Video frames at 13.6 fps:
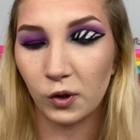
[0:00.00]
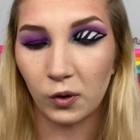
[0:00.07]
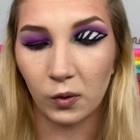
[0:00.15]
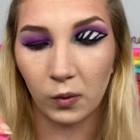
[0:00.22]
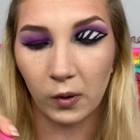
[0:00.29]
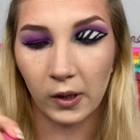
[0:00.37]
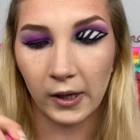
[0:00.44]

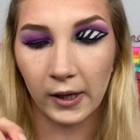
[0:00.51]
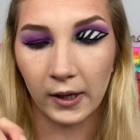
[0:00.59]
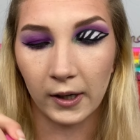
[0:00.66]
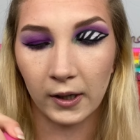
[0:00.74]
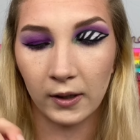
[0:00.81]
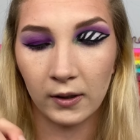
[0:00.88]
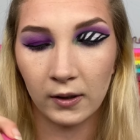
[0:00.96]

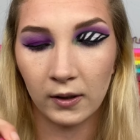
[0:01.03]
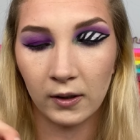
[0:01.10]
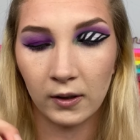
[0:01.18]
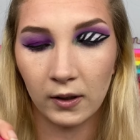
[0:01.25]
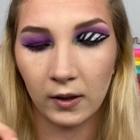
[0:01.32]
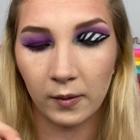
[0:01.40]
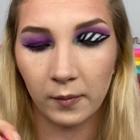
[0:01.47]
green.
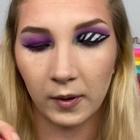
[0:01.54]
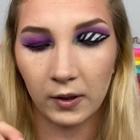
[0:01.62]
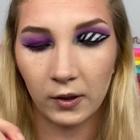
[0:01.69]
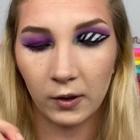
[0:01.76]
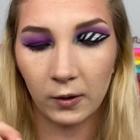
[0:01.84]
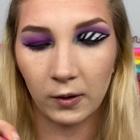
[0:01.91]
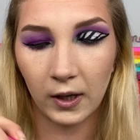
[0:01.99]
i
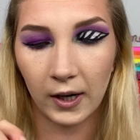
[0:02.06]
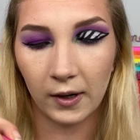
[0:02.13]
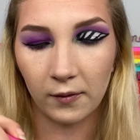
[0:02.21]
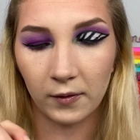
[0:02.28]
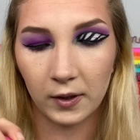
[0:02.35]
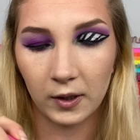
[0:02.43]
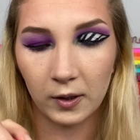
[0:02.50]
kind
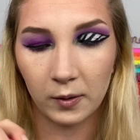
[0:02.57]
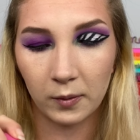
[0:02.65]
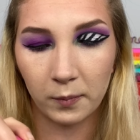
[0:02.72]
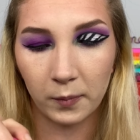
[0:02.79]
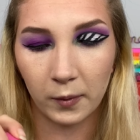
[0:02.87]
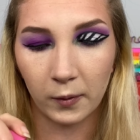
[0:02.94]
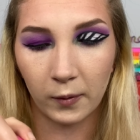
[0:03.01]
of
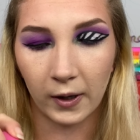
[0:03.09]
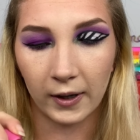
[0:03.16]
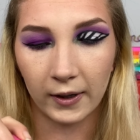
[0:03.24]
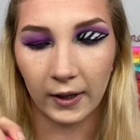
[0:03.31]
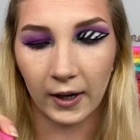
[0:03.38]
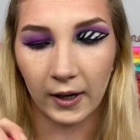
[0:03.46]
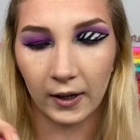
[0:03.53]
spread
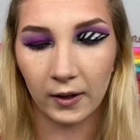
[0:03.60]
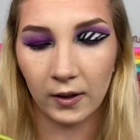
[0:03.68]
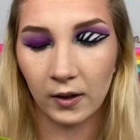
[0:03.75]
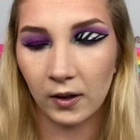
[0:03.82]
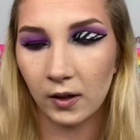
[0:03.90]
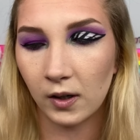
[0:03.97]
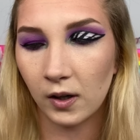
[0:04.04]
that
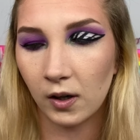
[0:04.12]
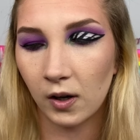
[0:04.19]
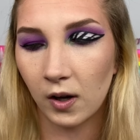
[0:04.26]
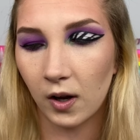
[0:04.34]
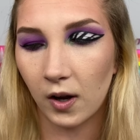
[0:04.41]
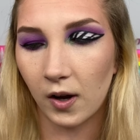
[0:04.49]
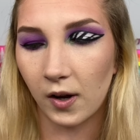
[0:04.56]

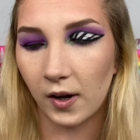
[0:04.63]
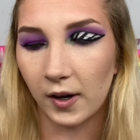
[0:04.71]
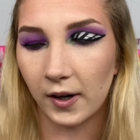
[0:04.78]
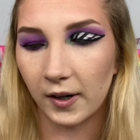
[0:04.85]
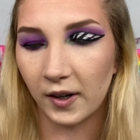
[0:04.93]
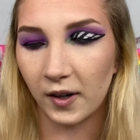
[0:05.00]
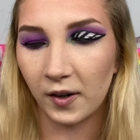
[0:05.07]

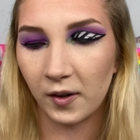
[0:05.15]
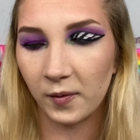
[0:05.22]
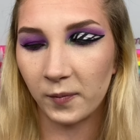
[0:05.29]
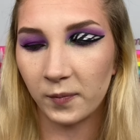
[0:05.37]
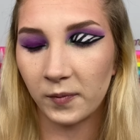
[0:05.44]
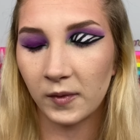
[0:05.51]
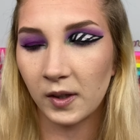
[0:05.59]
on
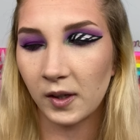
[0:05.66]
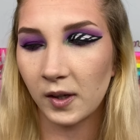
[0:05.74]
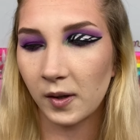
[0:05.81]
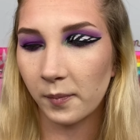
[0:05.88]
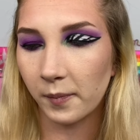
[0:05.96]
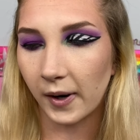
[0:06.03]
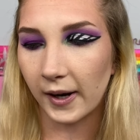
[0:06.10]

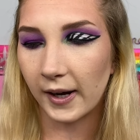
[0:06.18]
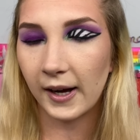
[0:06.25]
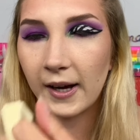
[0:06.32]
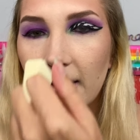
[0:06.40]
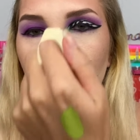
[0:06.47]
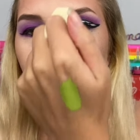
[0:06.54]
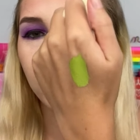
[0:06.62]
my
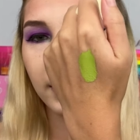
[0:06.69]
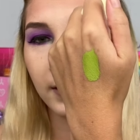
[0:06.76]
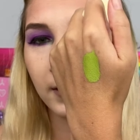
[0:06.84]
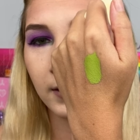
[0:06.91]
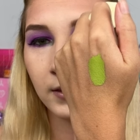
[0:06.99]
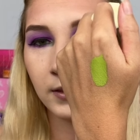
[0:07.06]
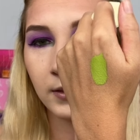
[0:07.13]
hand
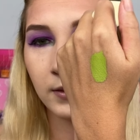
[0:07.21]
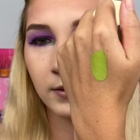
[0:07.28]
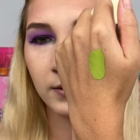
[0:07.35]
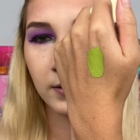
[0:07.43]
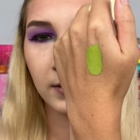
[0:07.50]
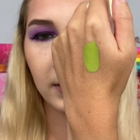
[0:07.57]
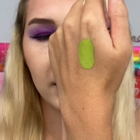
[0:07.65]

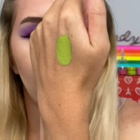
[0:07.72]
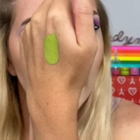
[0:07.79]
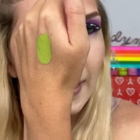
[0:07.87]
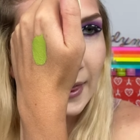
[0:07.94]
like